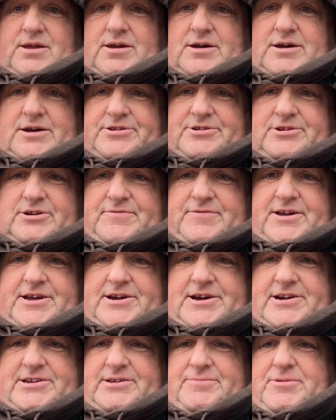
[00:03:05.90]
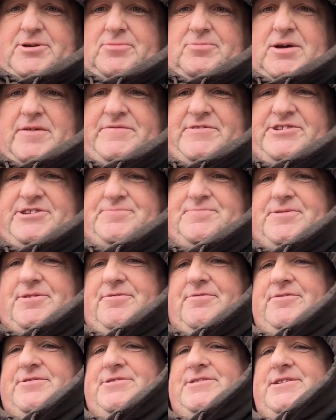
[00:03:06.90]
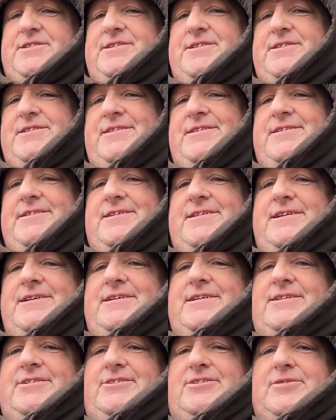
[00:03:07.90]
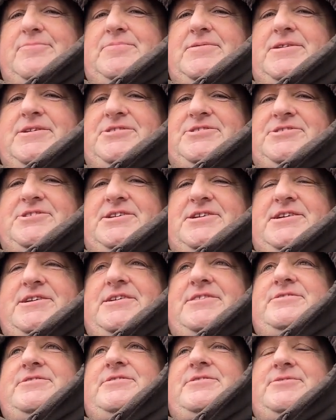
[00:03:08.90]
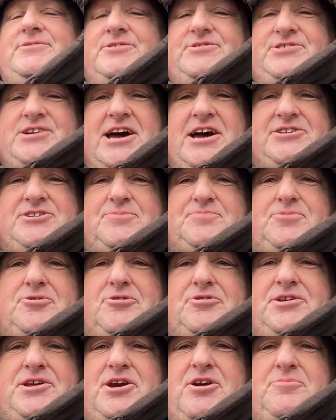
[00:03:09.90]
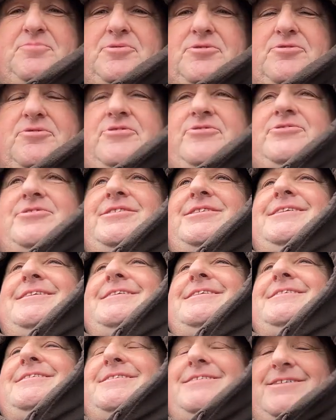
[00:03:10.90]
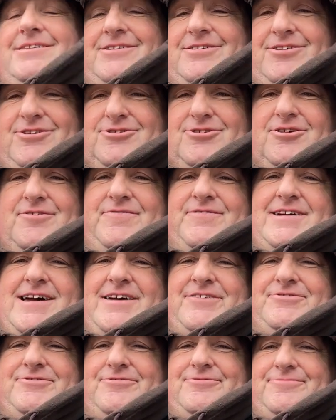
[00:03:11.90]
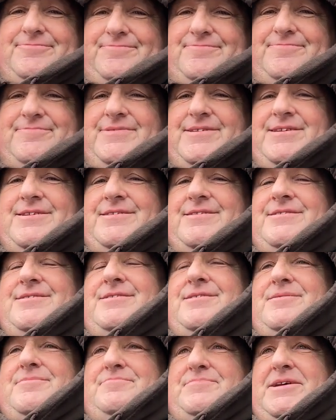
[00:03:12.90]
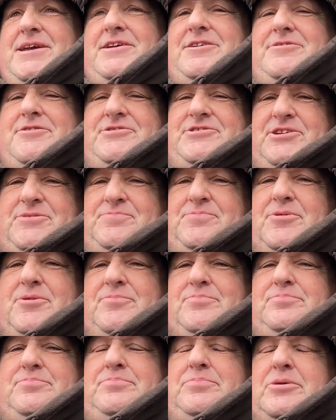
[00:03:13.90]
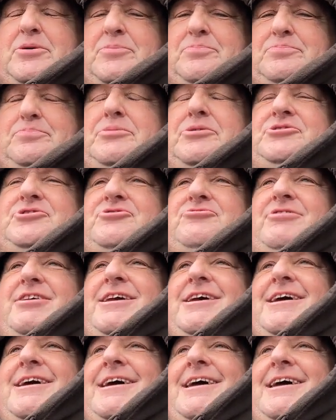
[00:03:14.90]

Oh, it's lovely, guys. I'm at Weatherspoons, aren't I? Couple of jars. Shout out to Borneo boys. Cove Castle. B. Curtis Butchery.